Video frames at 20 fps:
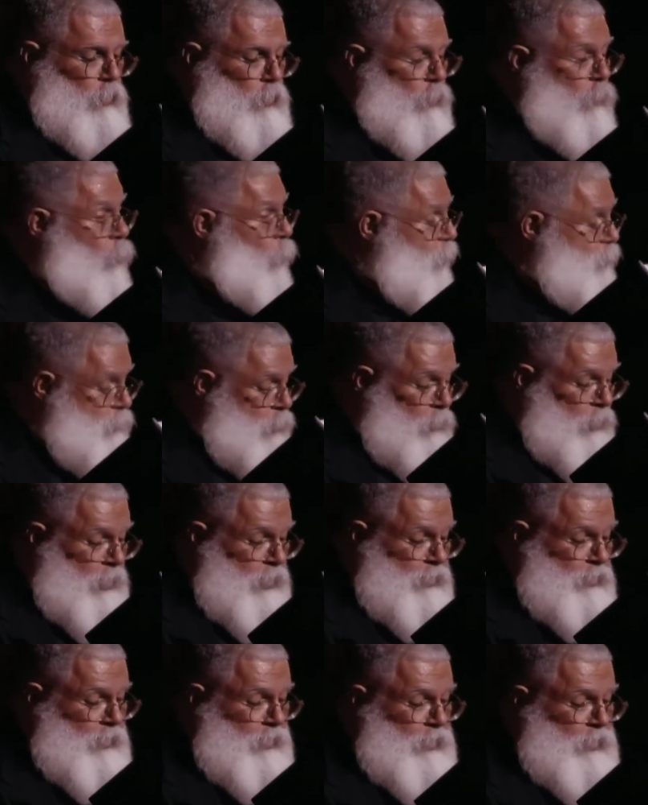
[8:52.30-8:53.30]
Was there
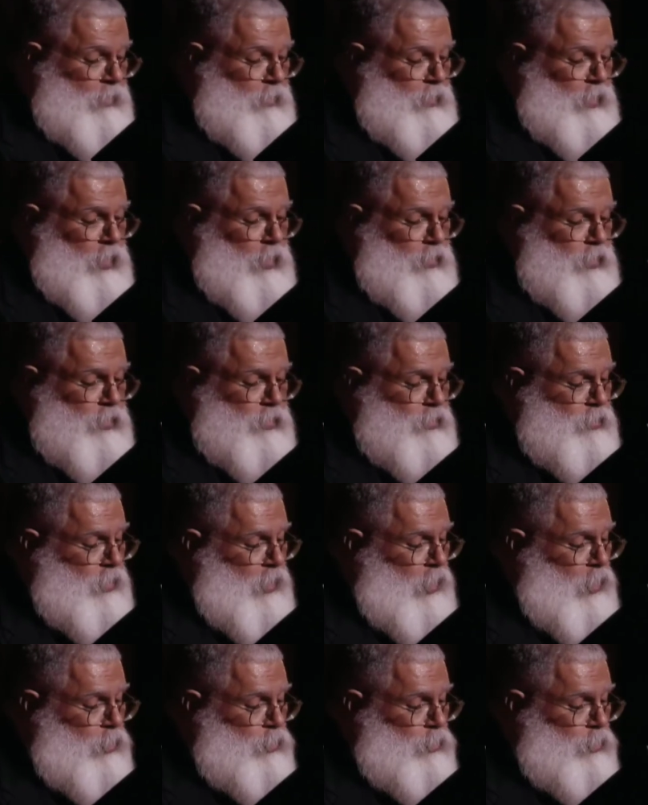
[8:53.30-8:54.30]
anything in there that
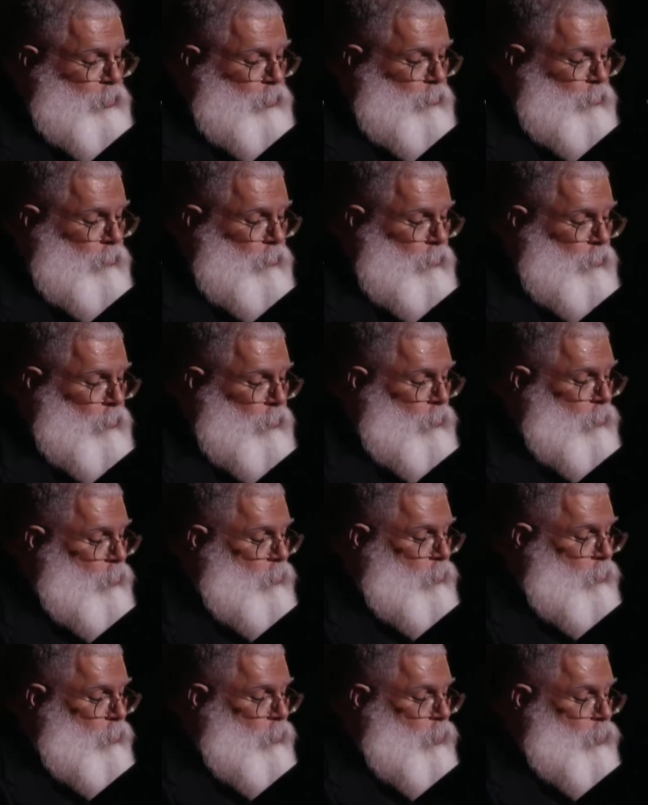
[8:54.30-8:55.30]
scared you?
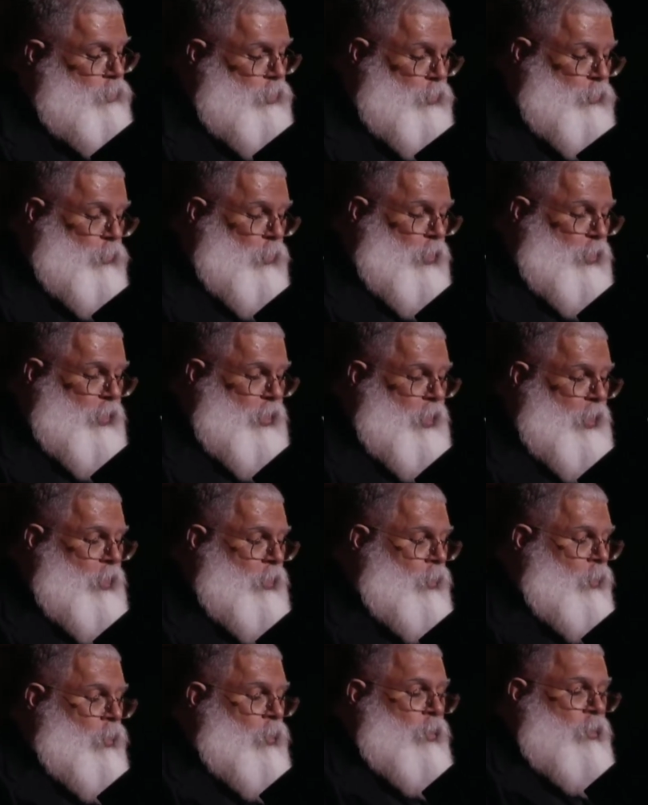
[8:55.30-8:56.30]
She thought
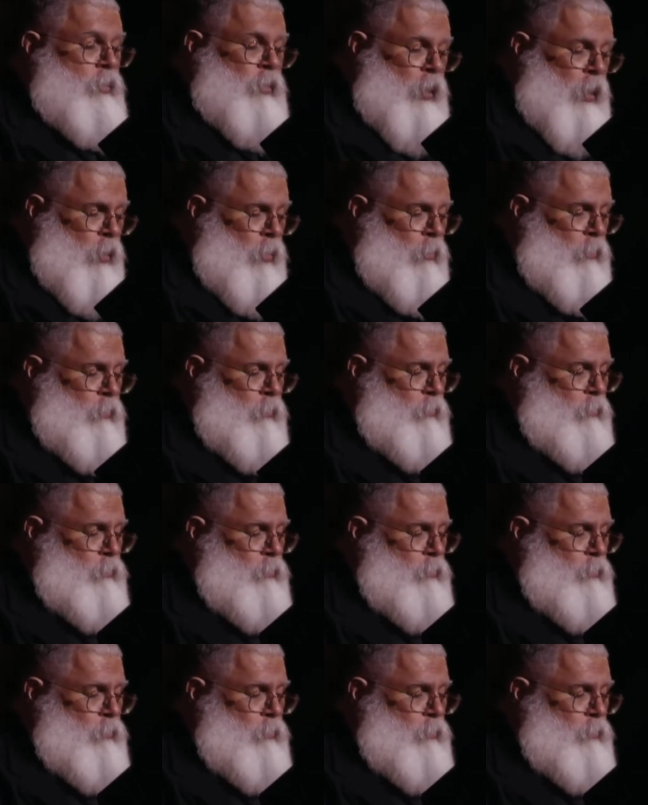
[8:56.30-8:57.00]
again. No.